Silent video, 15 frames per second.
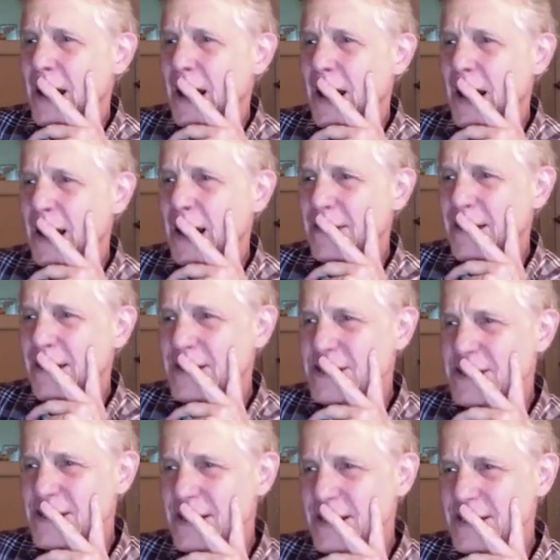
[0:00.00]
I think
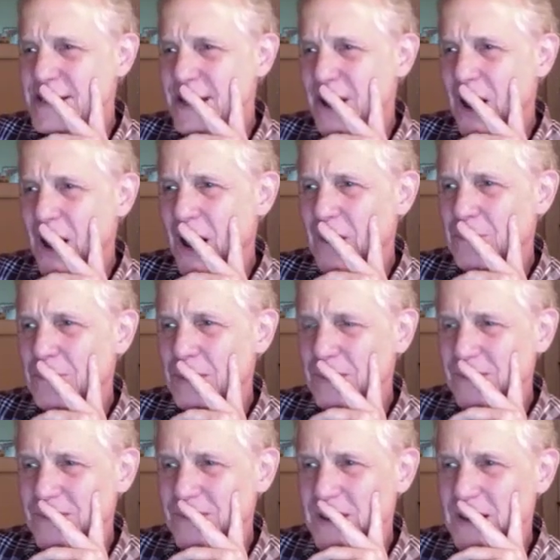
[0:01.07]
it's an
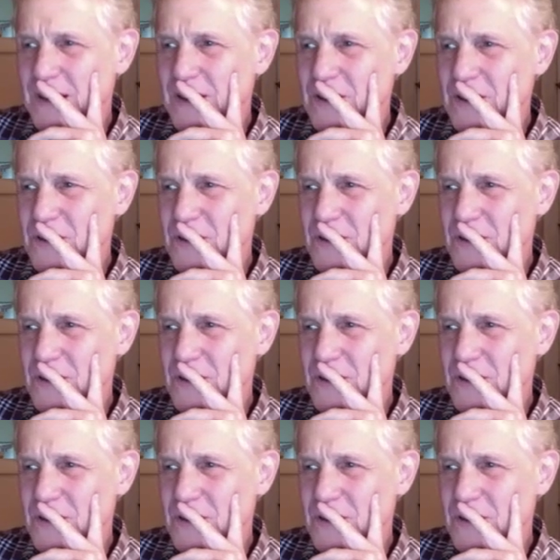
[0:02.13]
uplifting